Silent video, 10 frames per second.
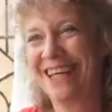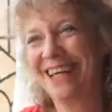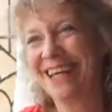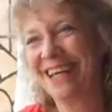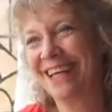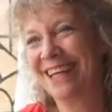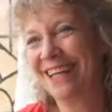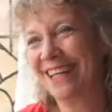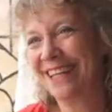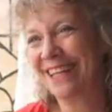That's
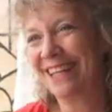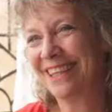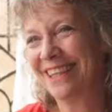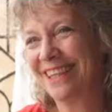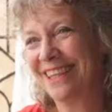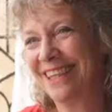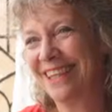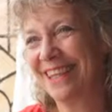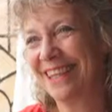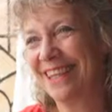amazing. How
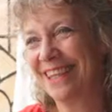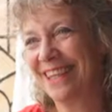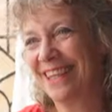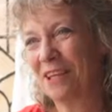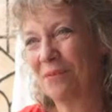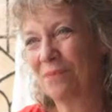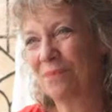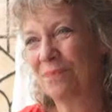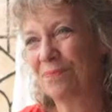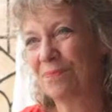do you
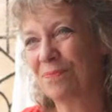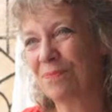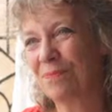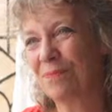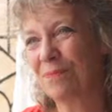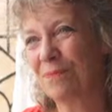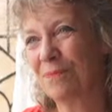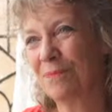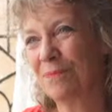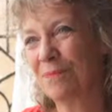feel that the
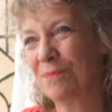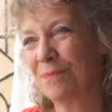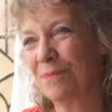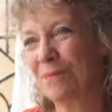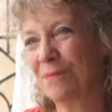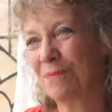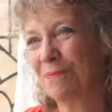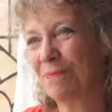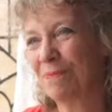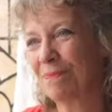children respond to the
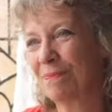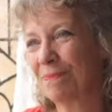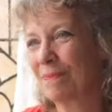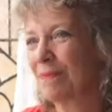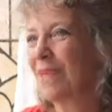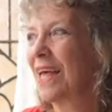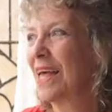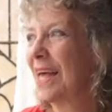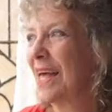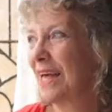pantomime each year,
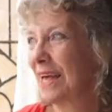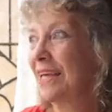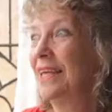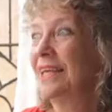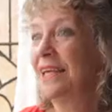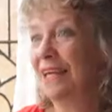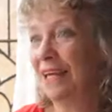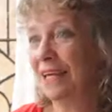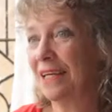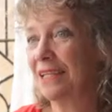because you've been involved
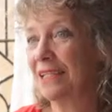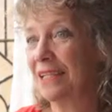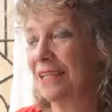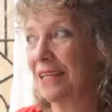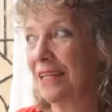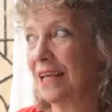for so long?